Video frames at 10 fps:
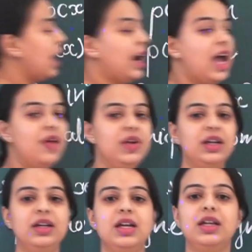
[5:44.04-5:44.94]
are
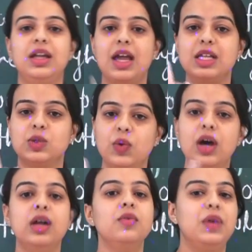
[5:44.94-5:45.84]
having degree as
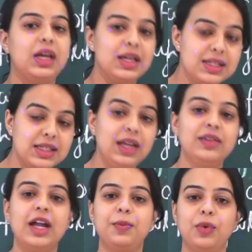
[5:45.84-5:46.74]
1, we can say
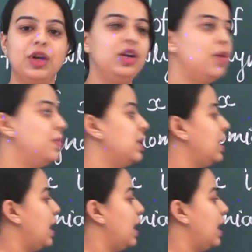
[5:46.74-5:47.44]
that polynomial